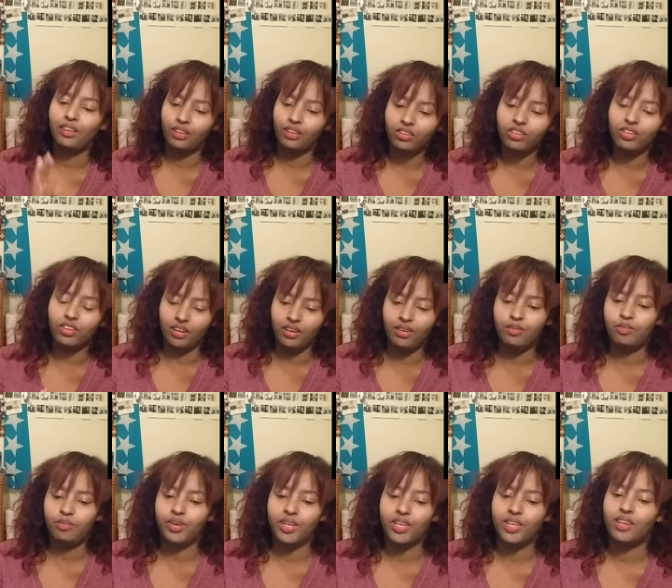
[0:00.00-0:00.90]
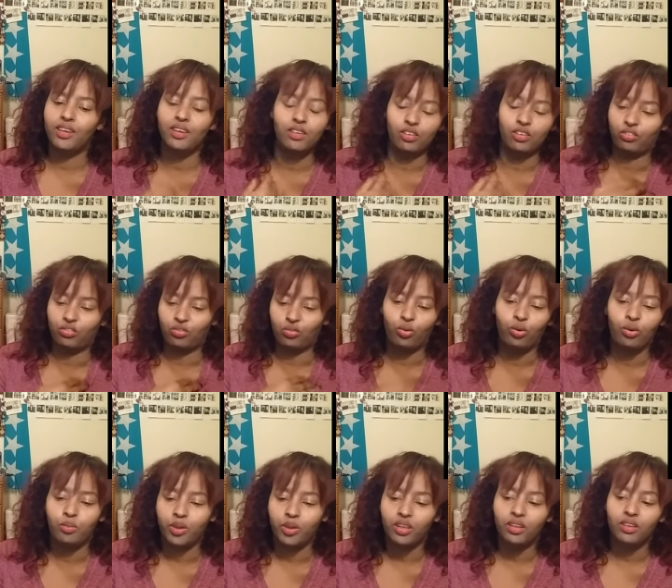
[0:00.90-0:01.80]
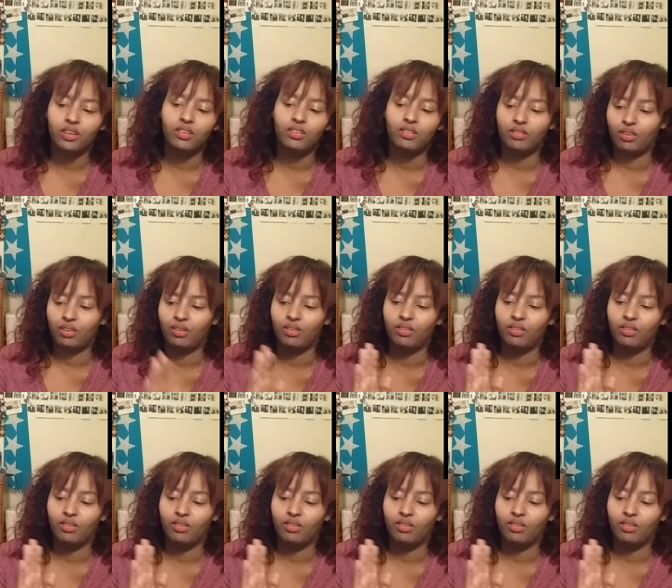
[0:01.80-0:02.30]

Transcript: he looked good, but he didn't destroy me. So,